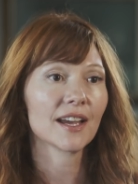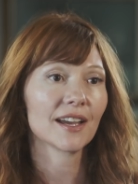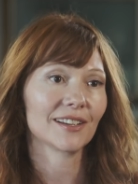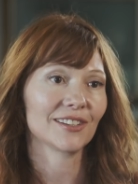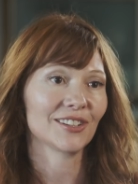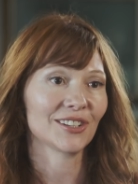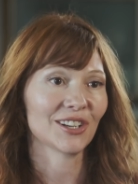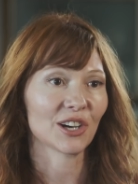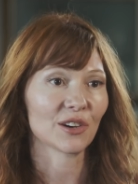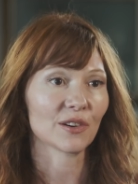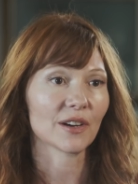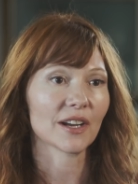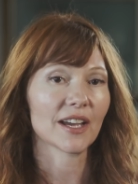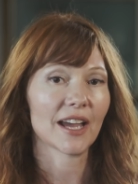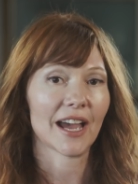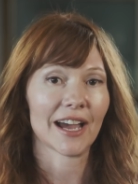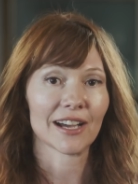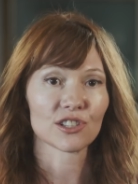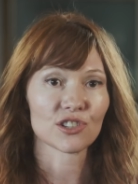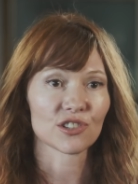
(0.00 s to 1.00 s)
you know,
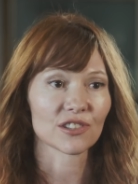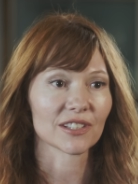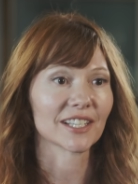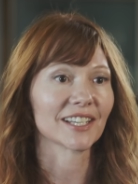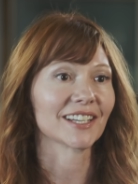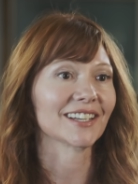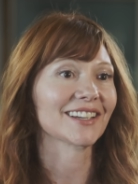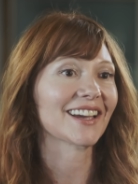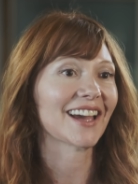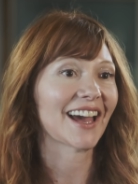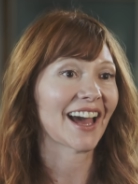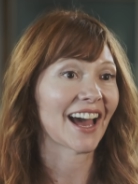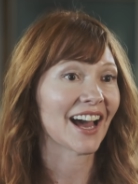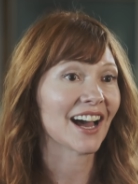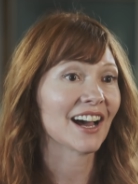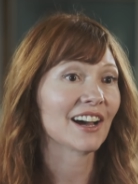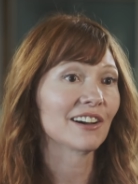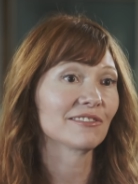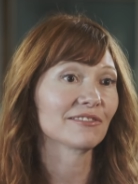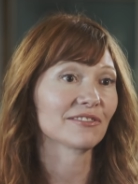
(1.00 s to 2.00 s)
actually
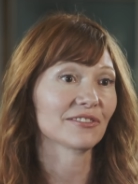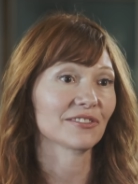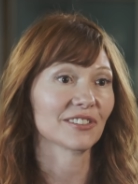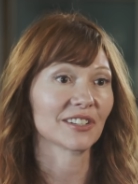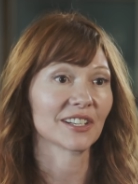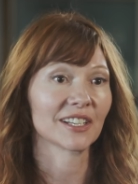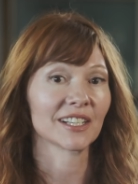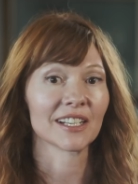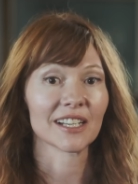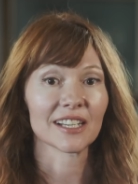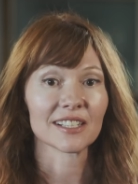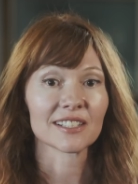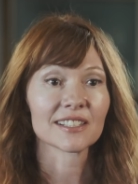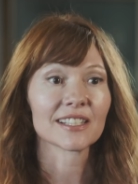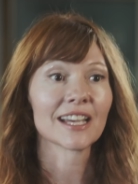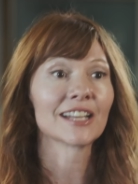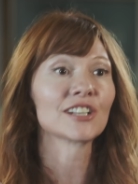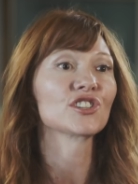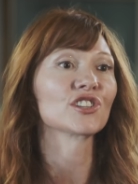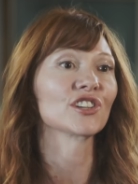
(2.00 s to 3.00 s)
have an
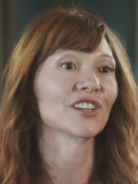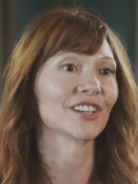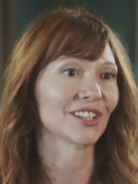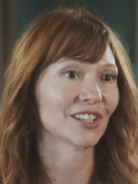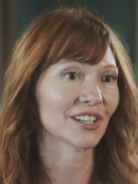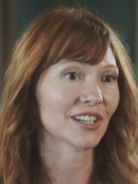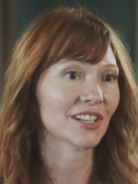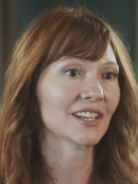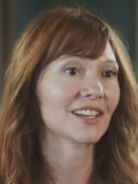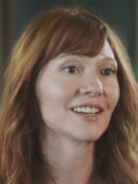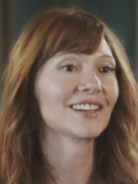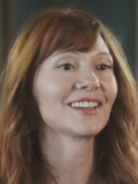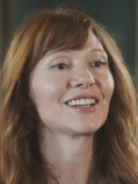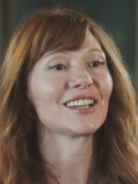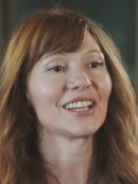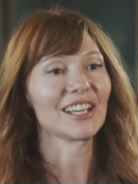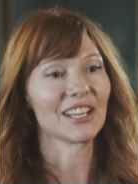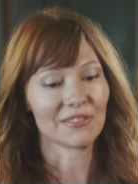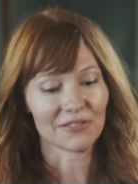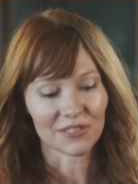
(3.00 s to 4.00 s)
ascension
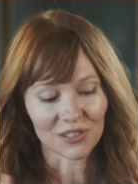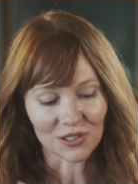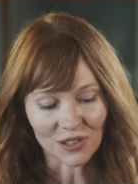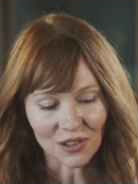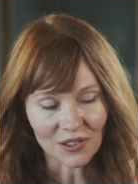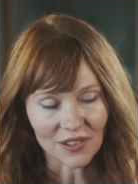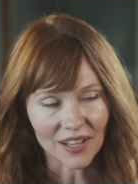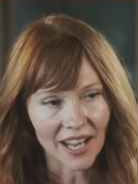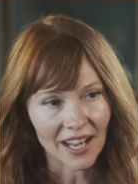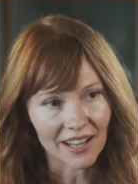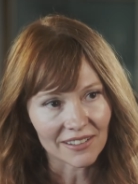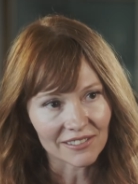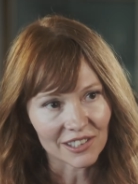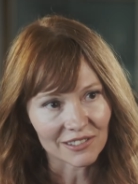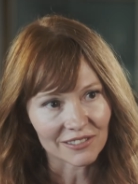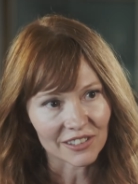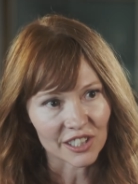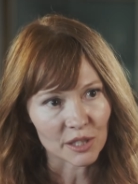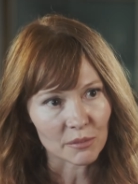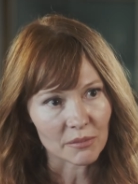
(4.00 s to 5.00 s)
if you don't have the
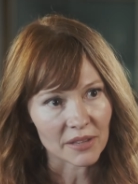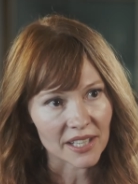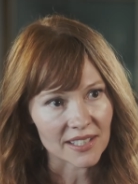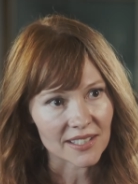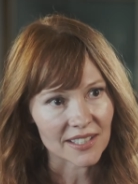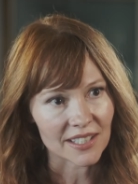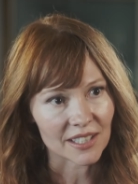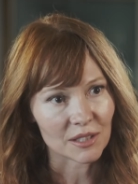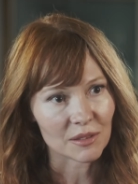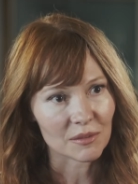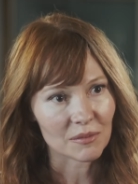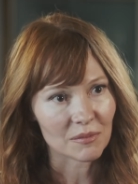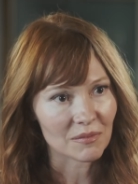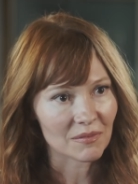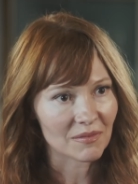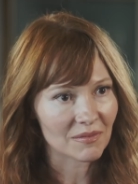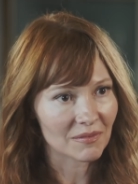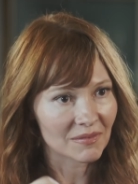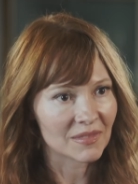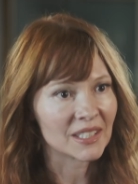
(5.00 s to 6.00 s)
very basic
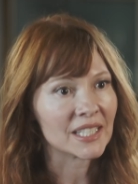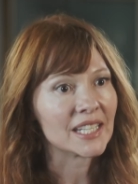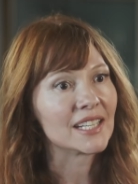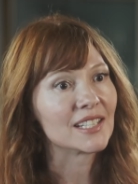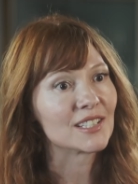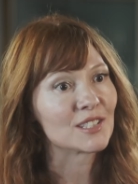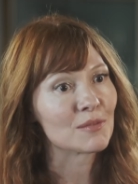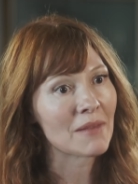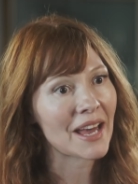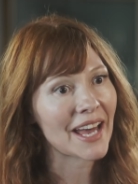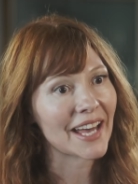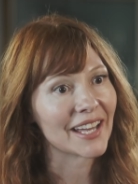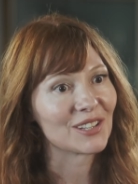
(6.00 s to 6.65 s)
needs met,